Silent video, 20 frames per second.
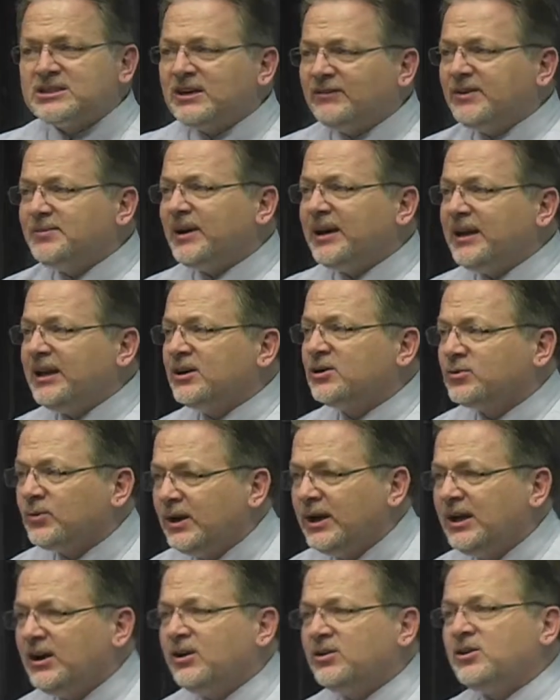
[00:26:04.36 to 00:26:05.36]
everybody
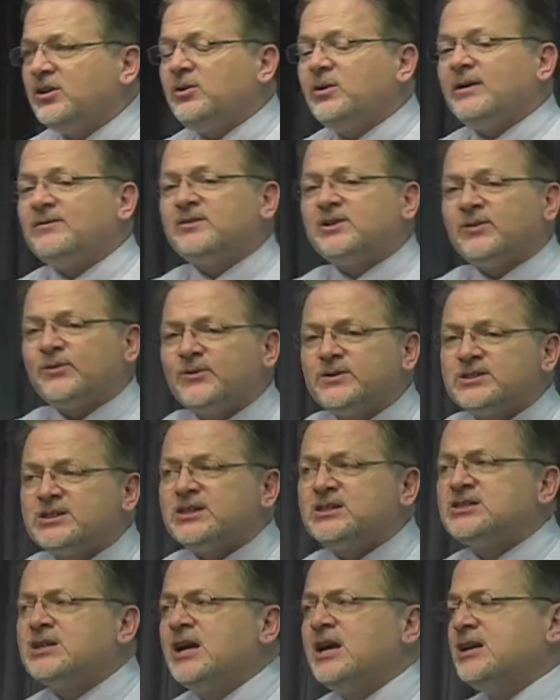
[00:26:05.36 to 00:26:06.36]
agree, or do you have
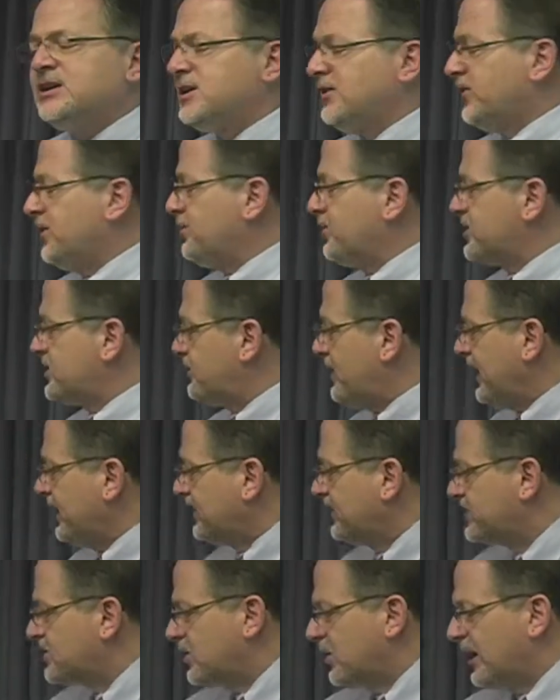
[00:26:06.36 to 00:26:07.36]
differences, different
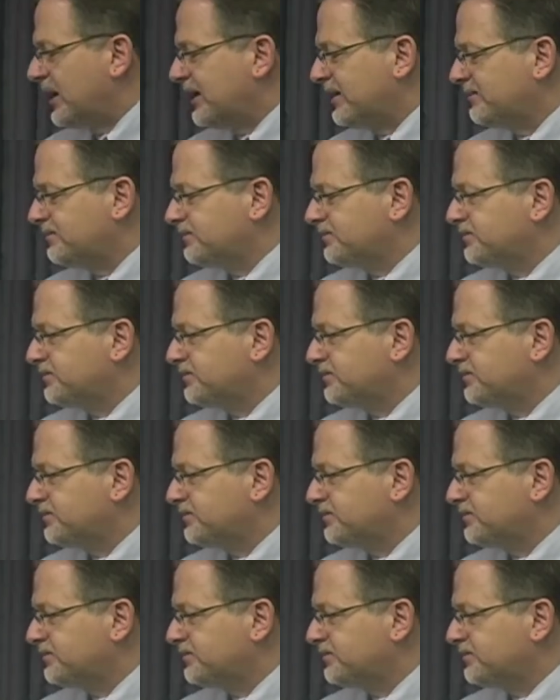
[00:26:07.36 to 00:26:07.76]
perspectives on it?